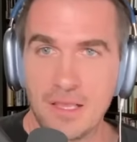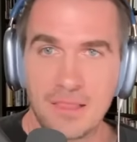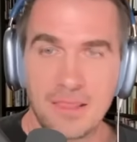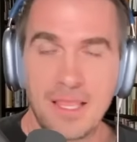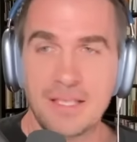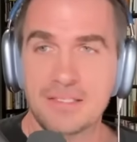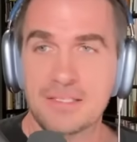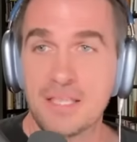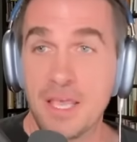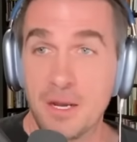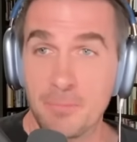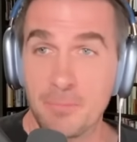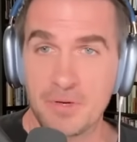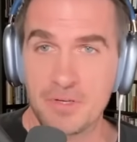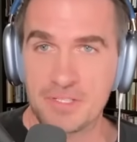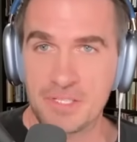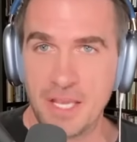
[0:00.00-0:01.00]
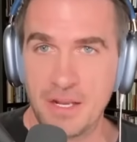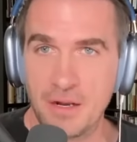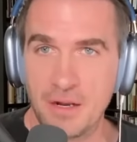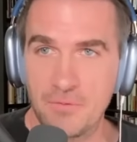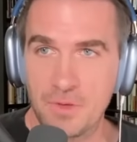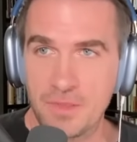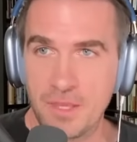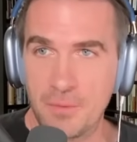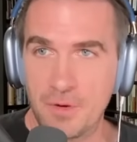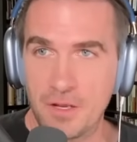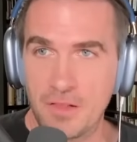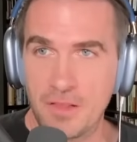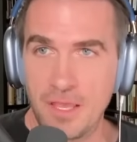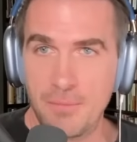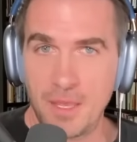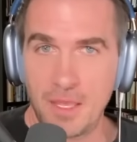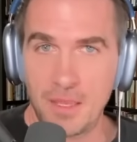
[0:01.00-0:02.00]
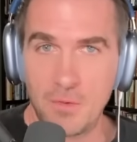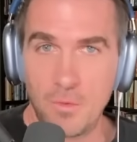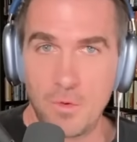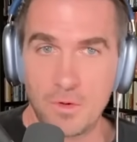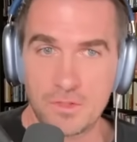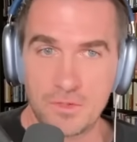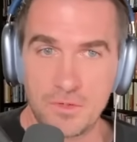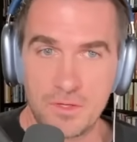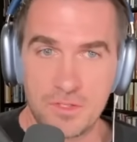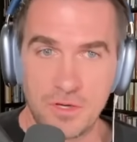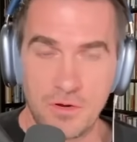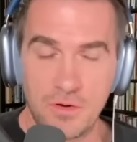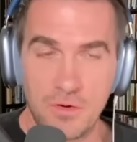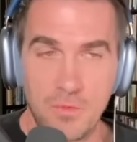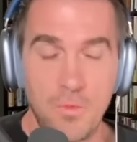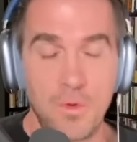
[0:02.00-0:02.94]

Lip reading: less than 1% of what they were claiming in the Wall Street Journal.